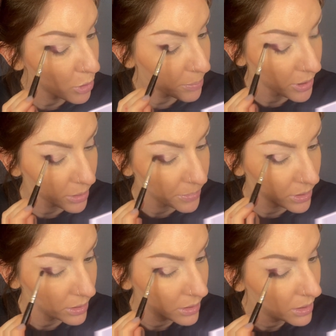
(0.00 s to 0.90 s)
purple,
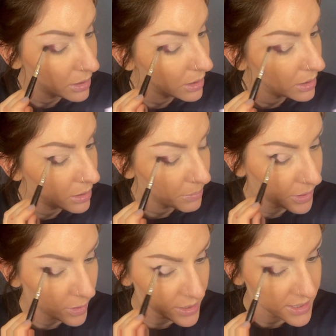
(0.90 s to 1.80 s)
but
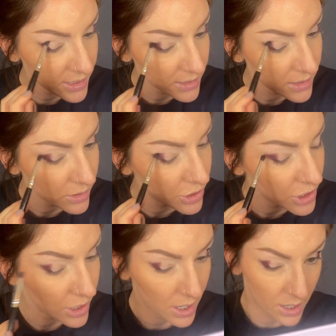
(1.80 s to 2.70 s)
this is
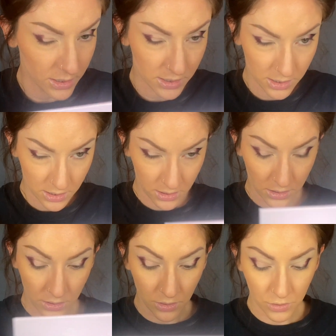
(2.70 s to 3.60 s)
just
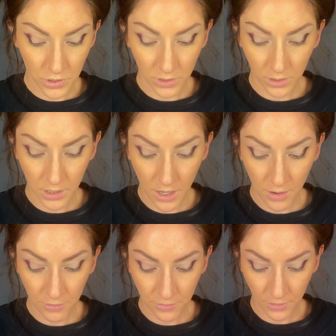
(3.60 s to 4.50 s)
neutral enough,
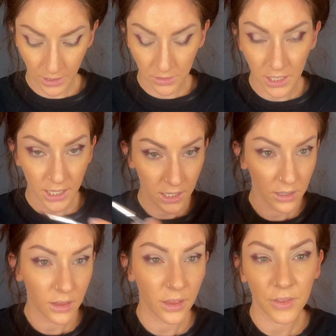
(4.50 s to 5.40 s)
like leaning,
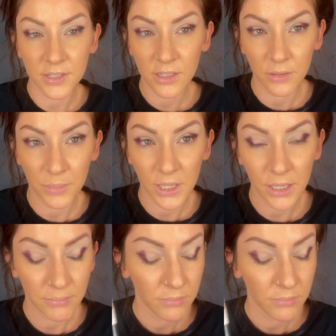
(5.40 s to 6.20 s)
that this could be